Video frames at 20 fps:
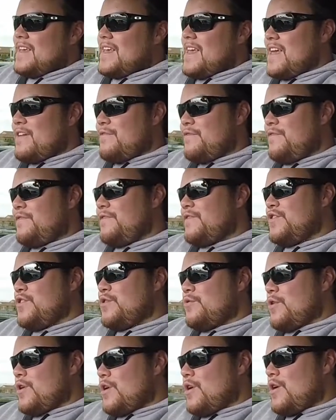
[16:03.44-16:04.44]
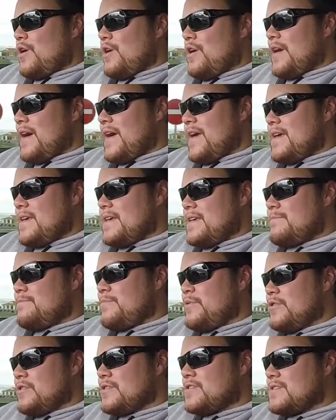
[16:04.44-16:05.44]
if you are a
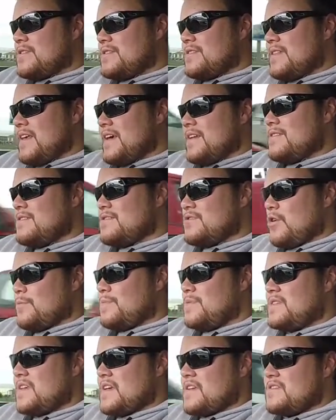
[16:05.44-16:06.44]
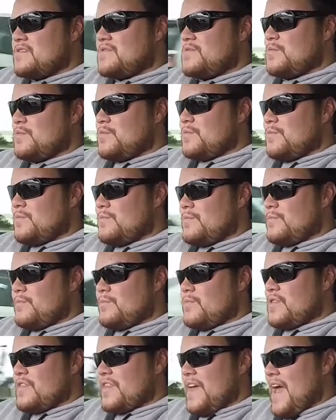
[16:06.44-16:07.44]
person that is obsessed
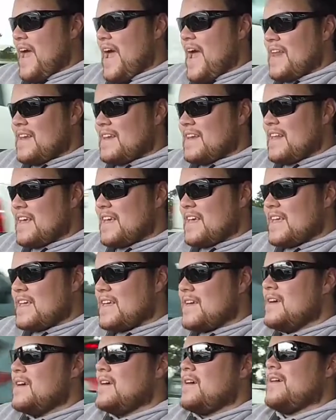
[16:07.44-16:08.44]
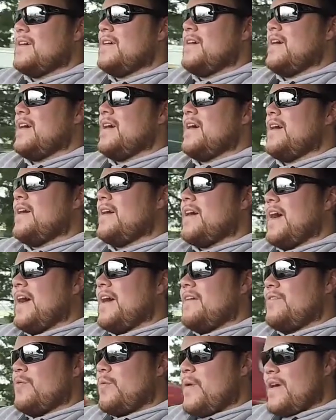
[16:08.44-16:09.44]
with handling
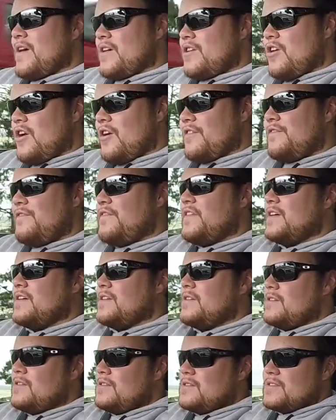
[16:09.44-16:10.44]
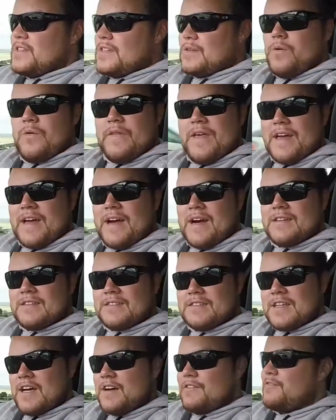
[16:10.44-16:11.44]
and the way a car feels and all that kind of
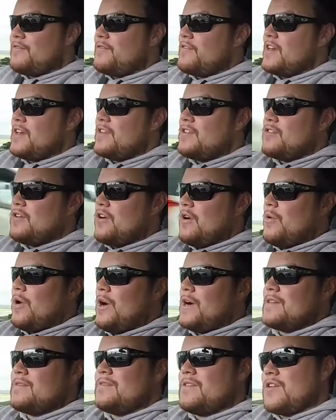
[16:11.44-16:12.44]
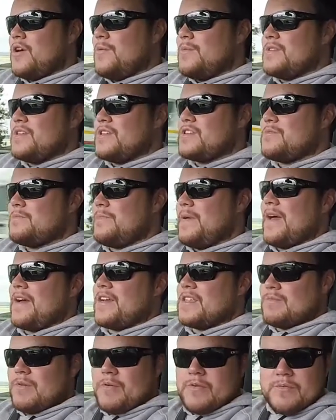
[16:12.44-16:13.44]
stuff, then you know what, the Competition
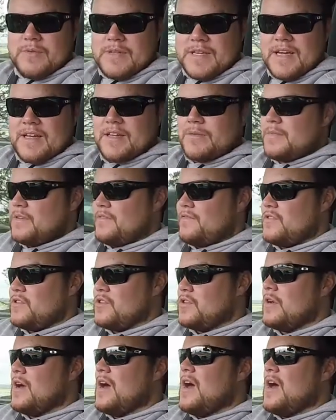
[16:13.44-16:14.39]
Pack is probably going to be for you,